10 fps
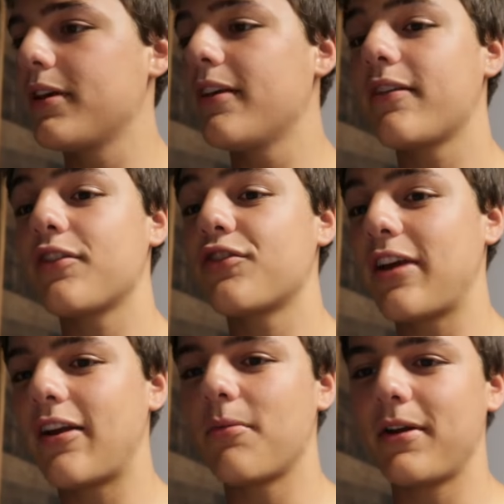Please
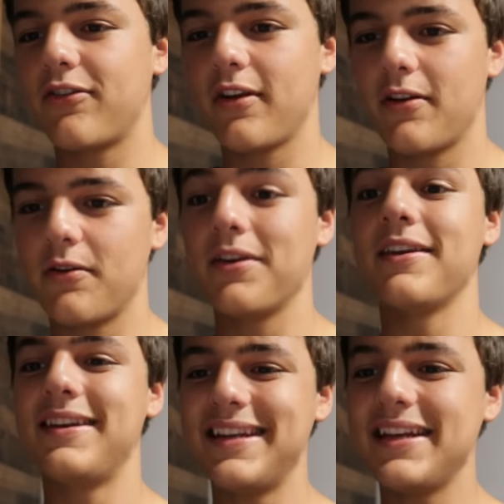shout out my channel,
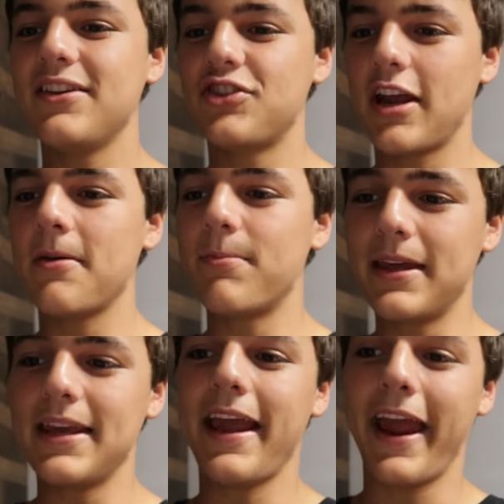
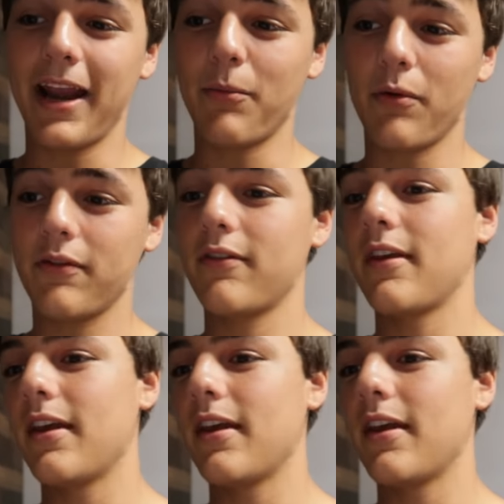DJB Animals.